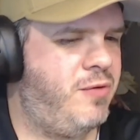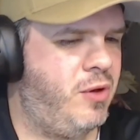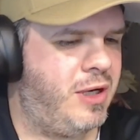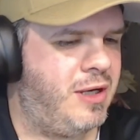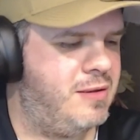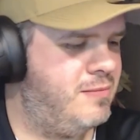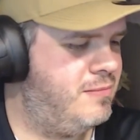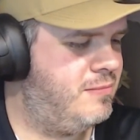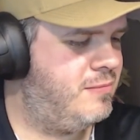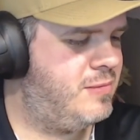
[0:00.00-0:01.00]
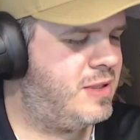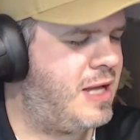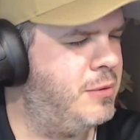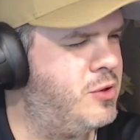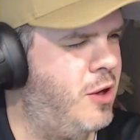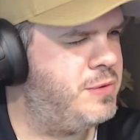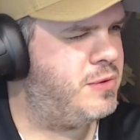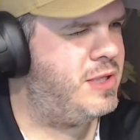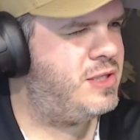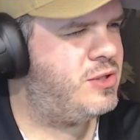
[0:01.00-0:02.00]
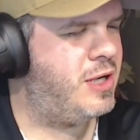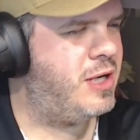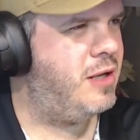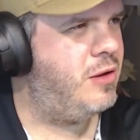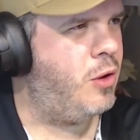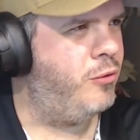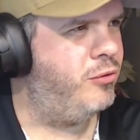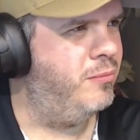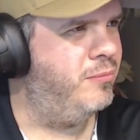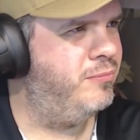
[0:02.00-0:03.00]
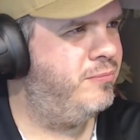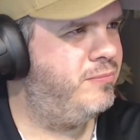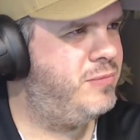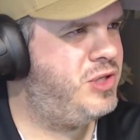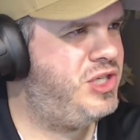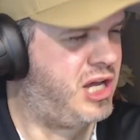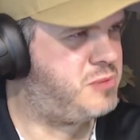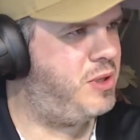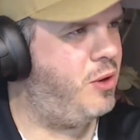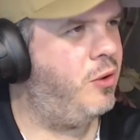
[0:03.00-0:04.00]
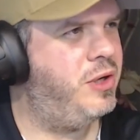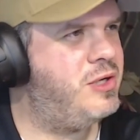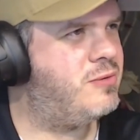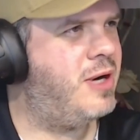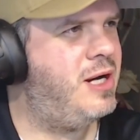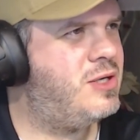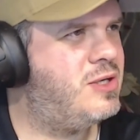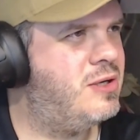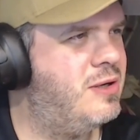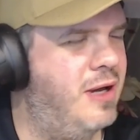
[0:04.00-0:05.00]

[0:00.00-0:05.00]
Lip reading: feel like a couple of times where he's tried to kick the goal from just beyond his reach.